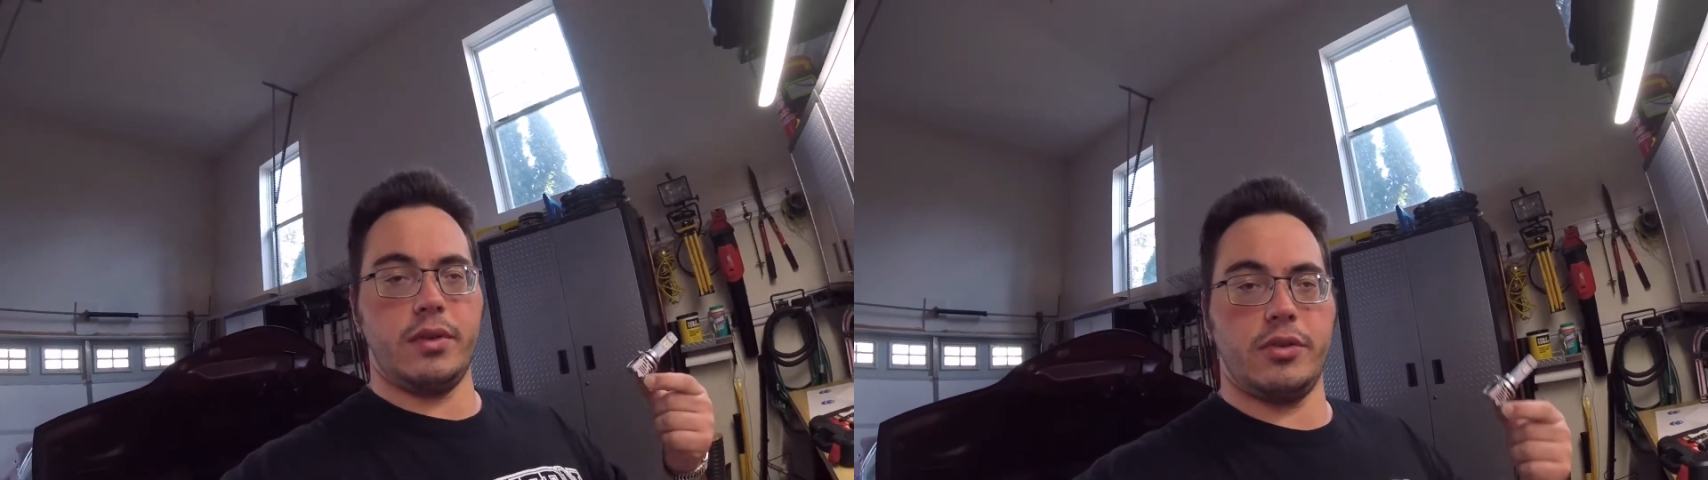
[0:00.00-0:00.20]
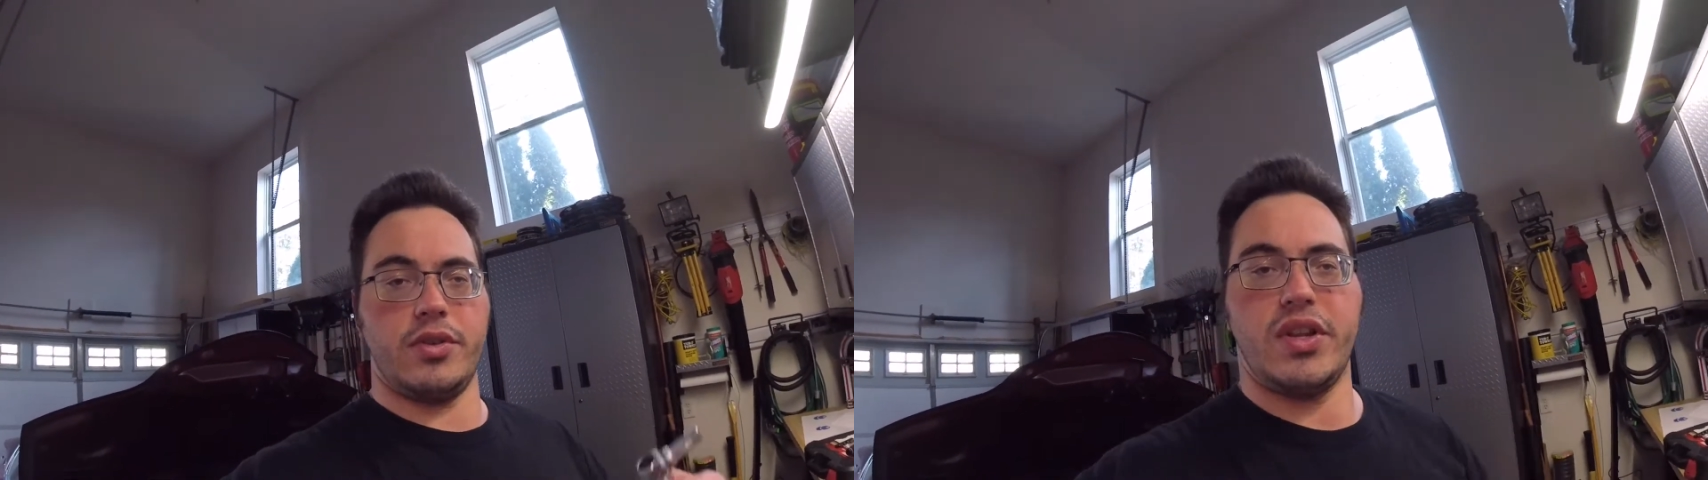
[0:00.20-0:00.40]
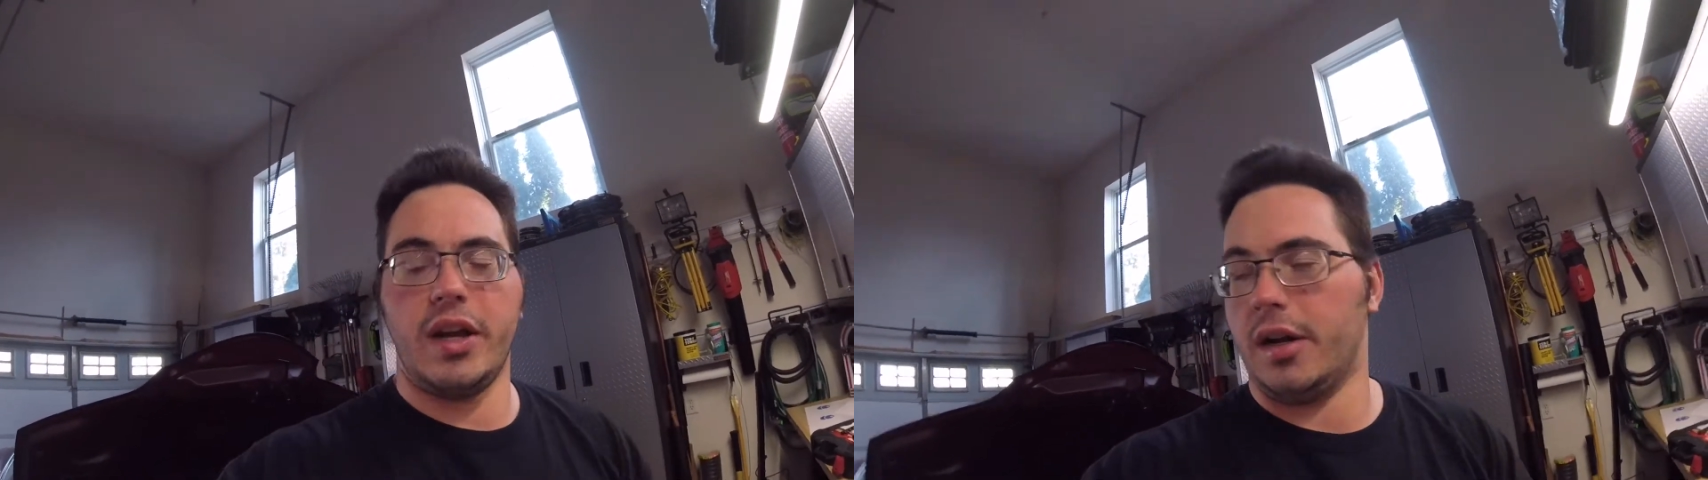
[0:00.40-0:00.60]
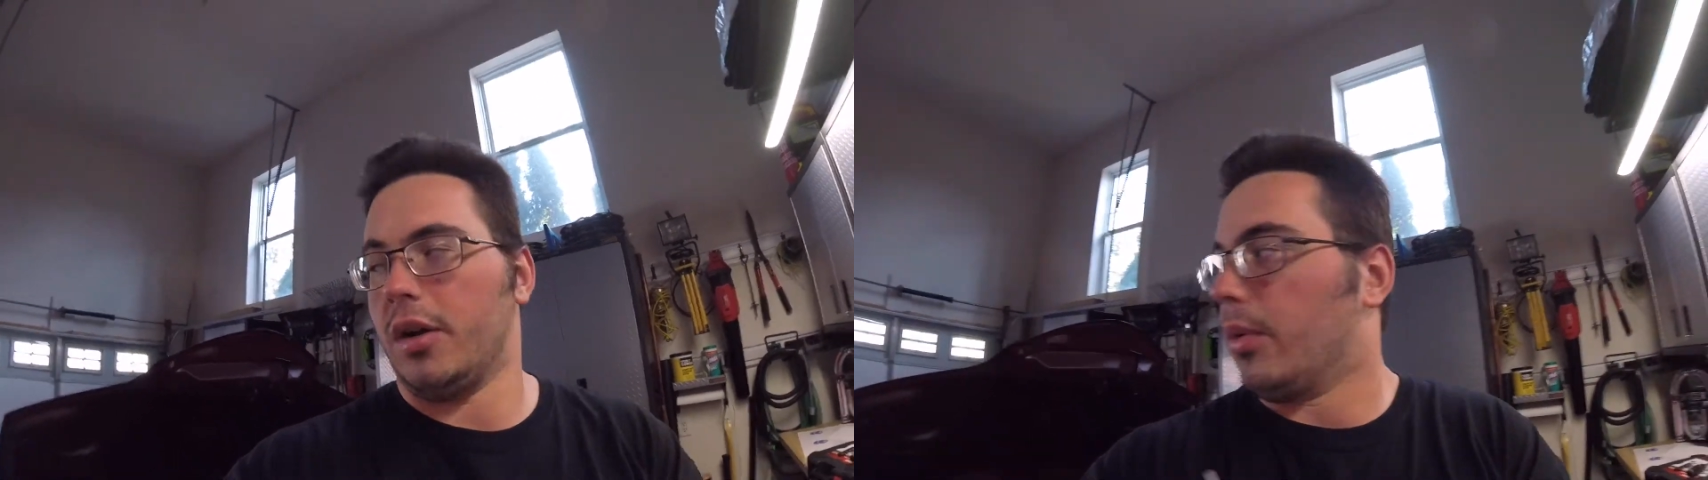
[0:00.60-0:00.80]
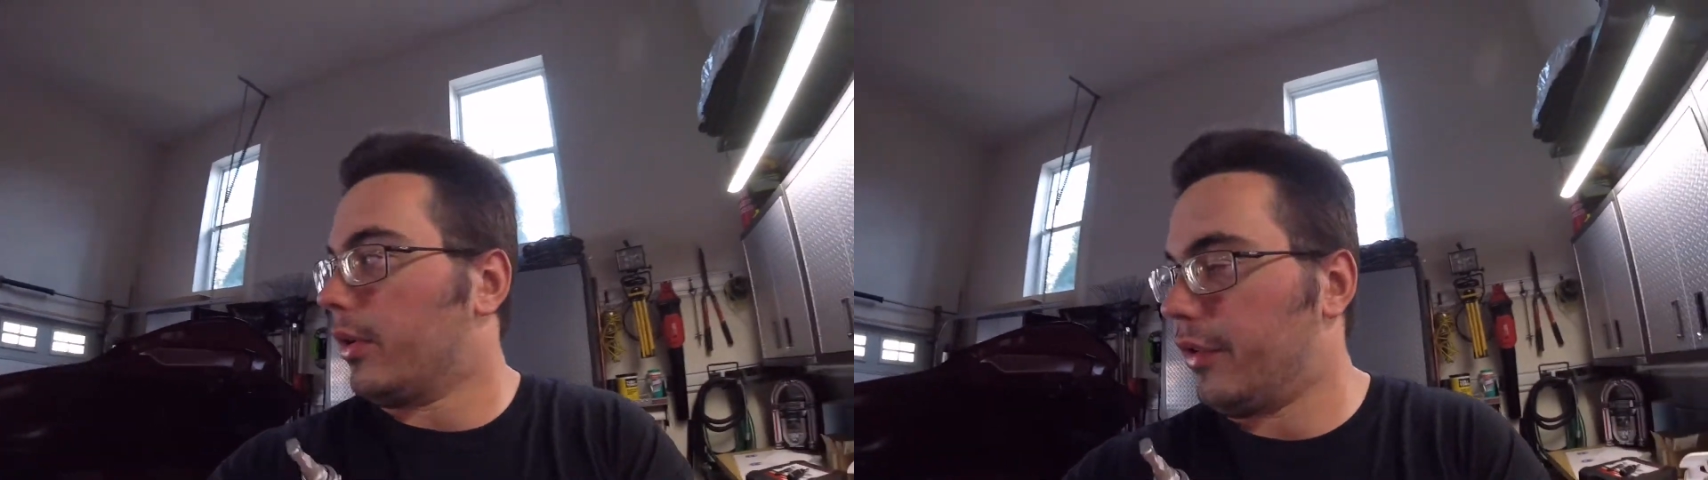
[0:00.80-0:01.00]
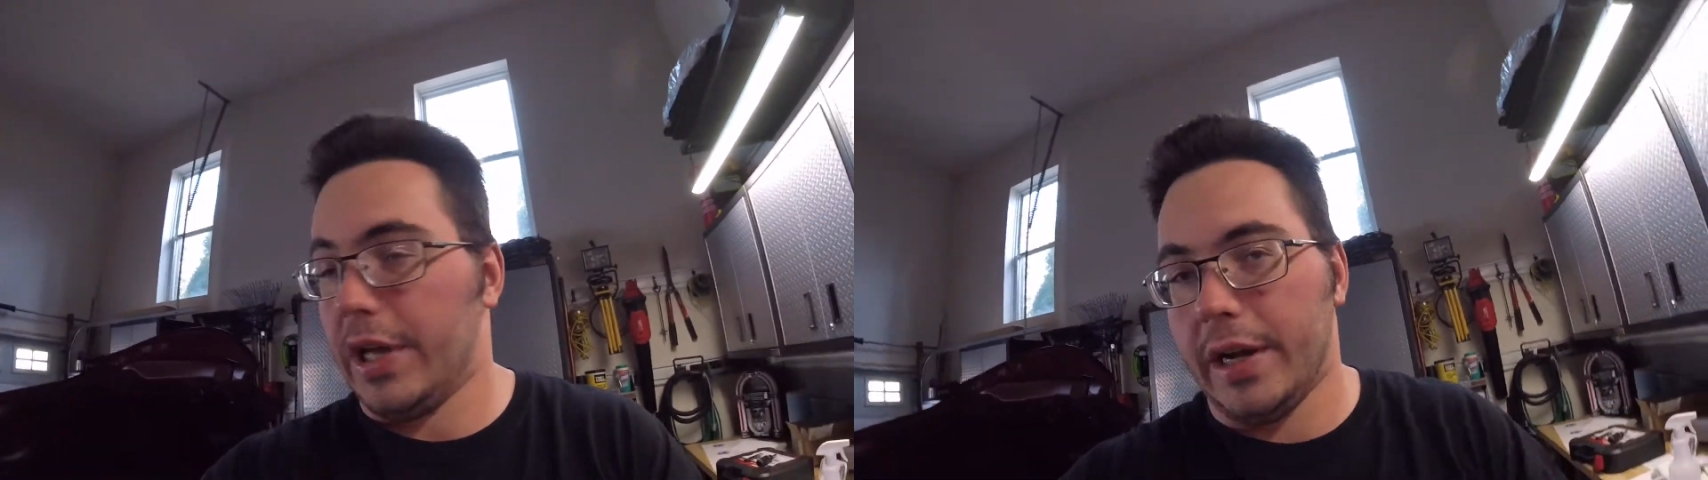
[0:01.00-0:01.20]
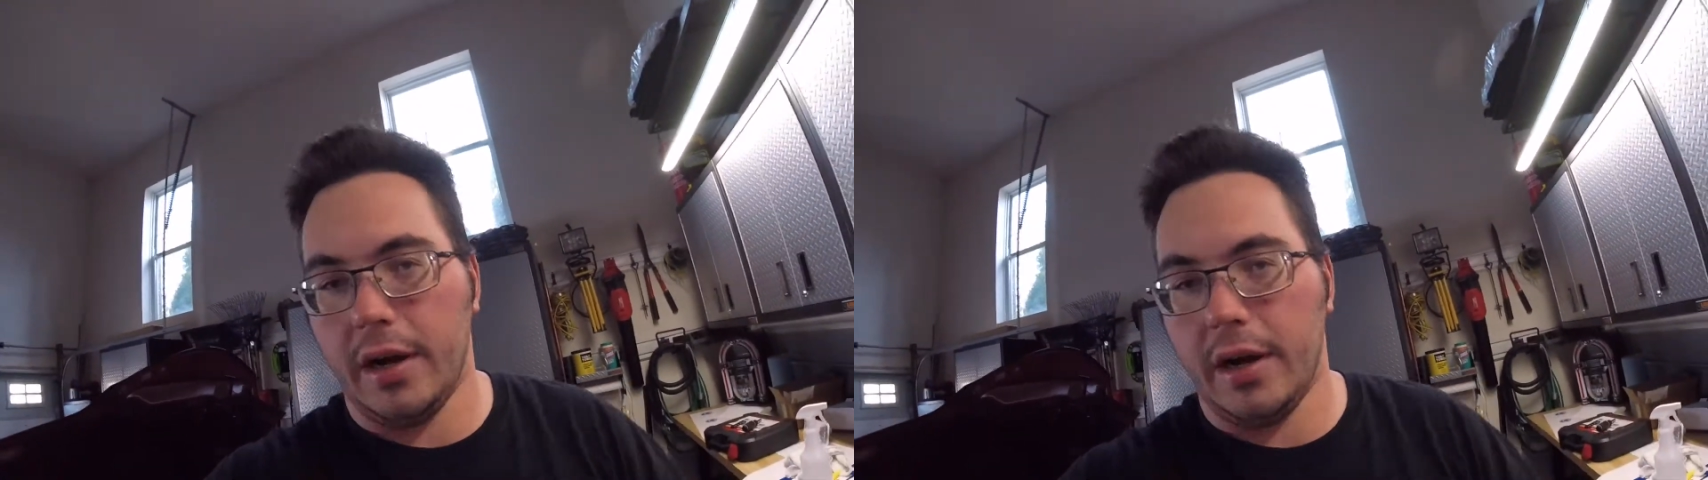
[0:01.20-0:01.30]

they're just not going to work for that